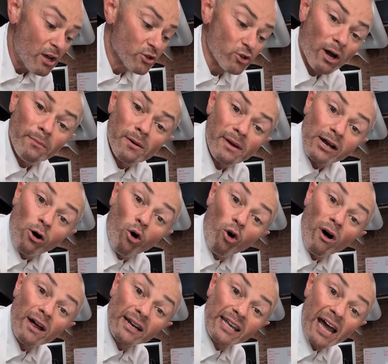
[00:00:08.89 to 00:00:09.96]
So I'm gonna make a whole
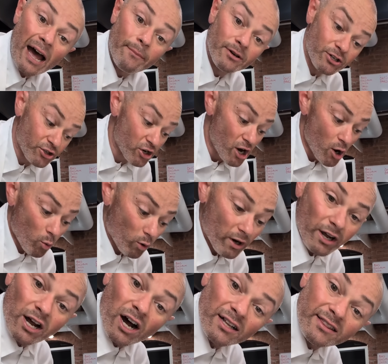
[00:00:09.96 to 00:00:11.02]
head of cabbage. We're
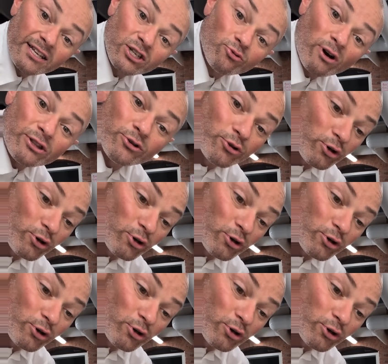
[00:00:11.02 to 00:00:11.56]
gonna cut this right through the